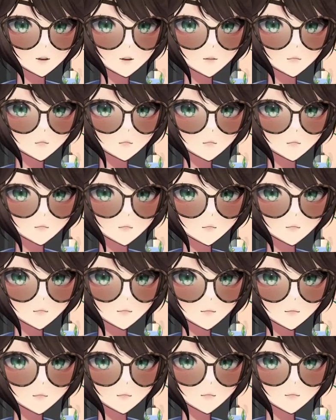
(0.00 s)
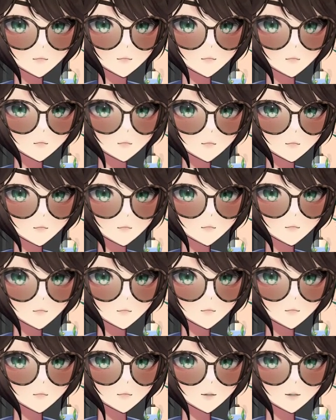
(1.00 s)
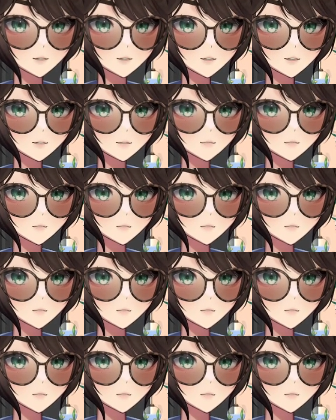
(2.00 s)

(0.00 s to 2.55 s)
But we'll deal with them as they arrive.